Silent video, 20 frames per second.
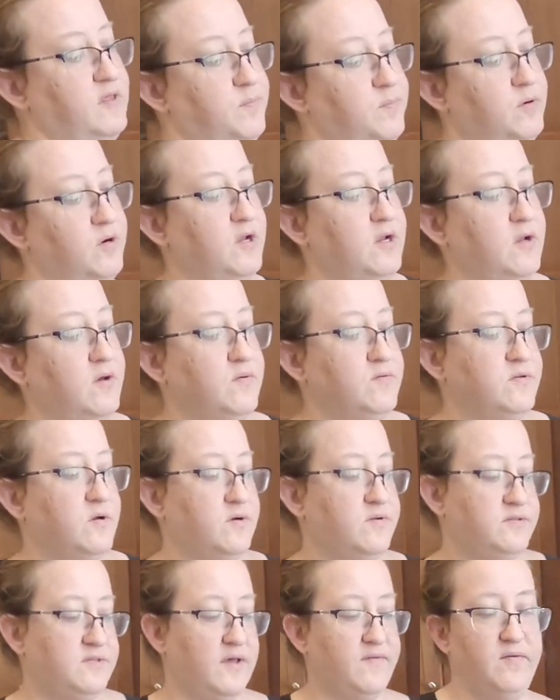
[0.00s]
The burritos
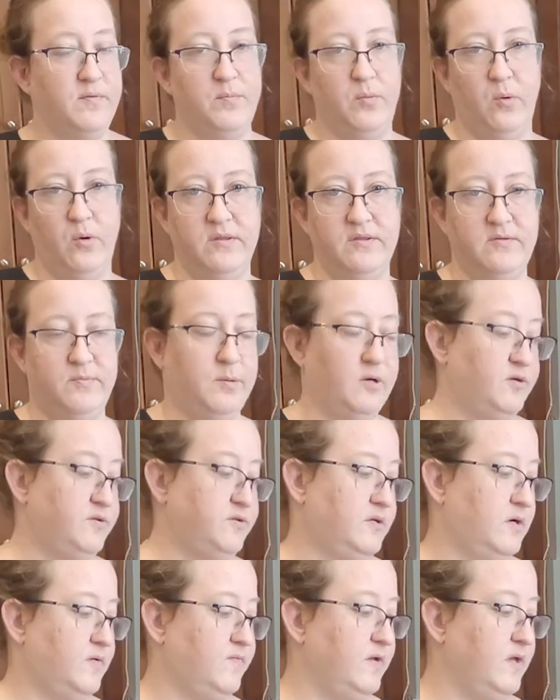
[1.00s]
are seven points per
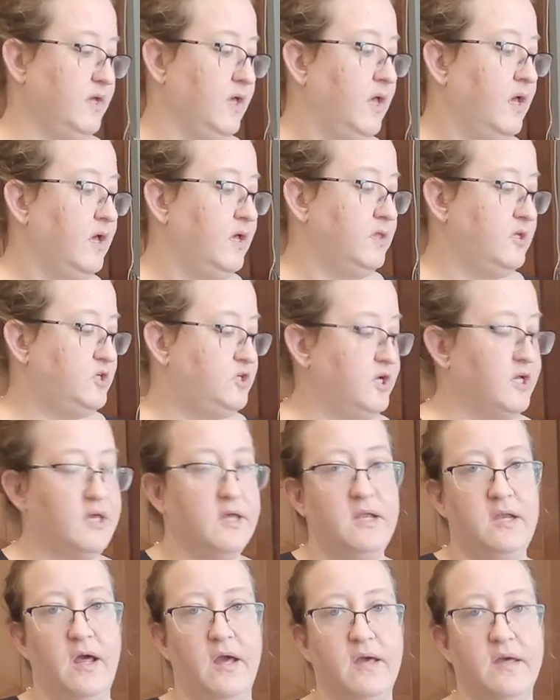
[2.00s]
serving. The
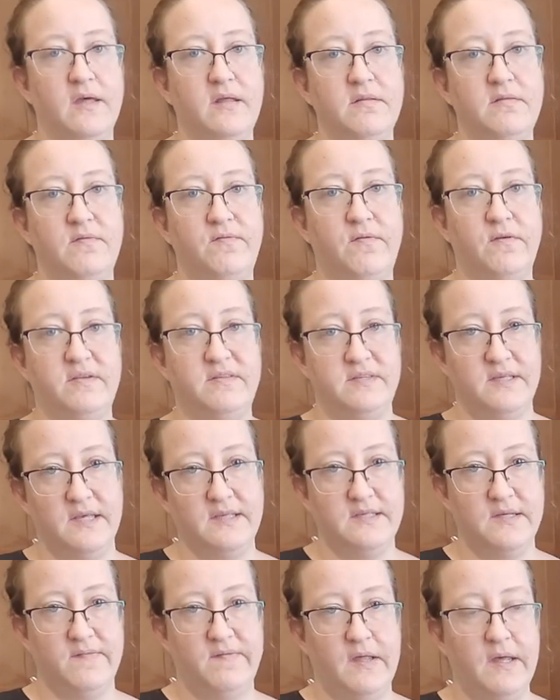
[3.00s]
chicken nuggets for
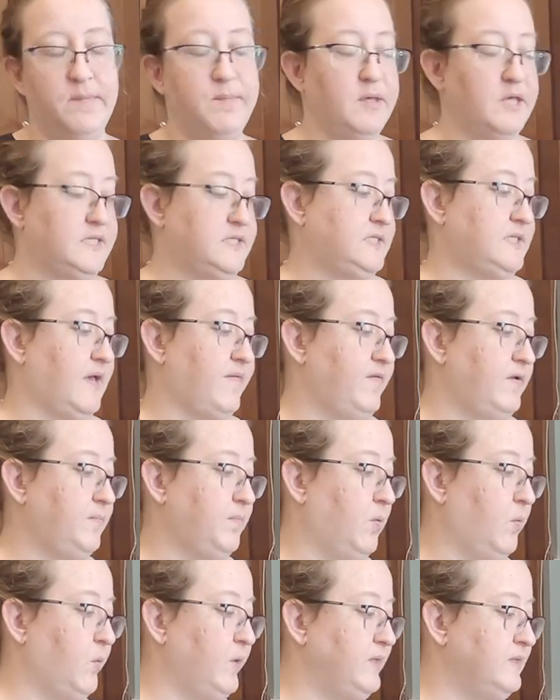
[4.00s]
six of them is
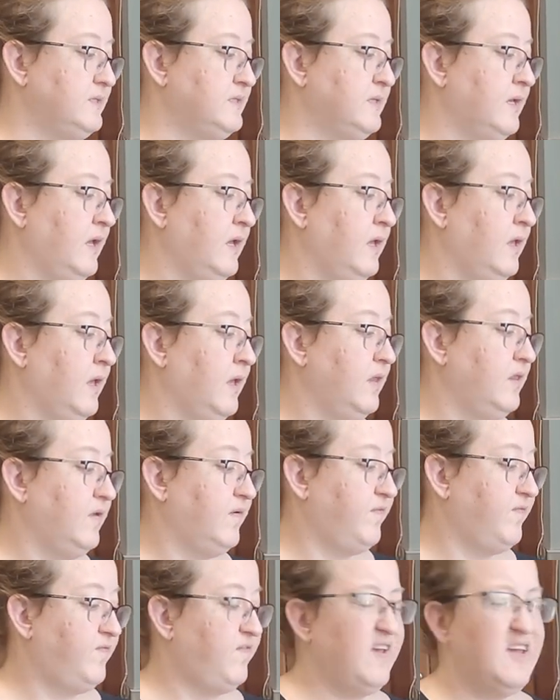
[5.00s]
seven points.
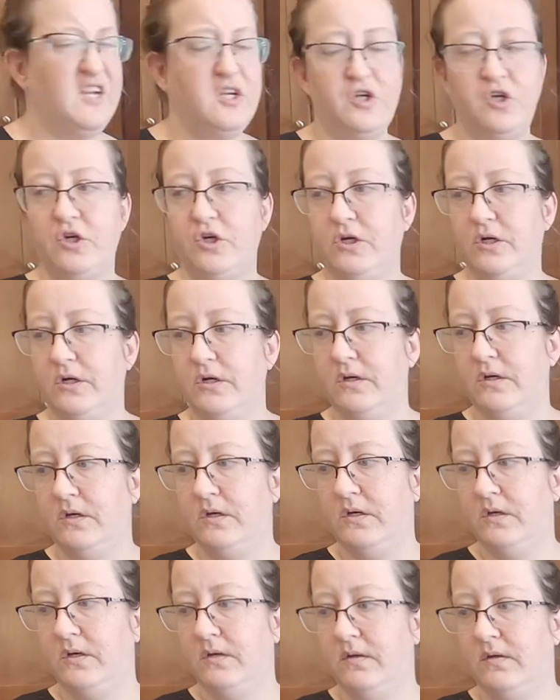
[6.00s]
The fish,
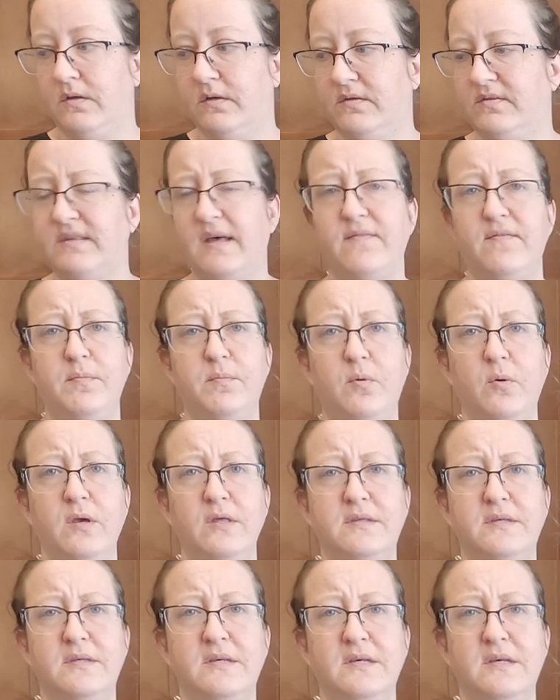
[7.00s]
seven
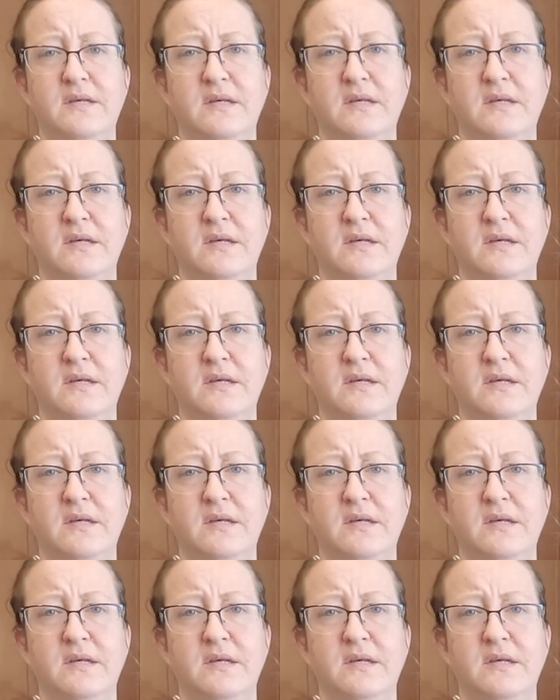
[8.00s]
points?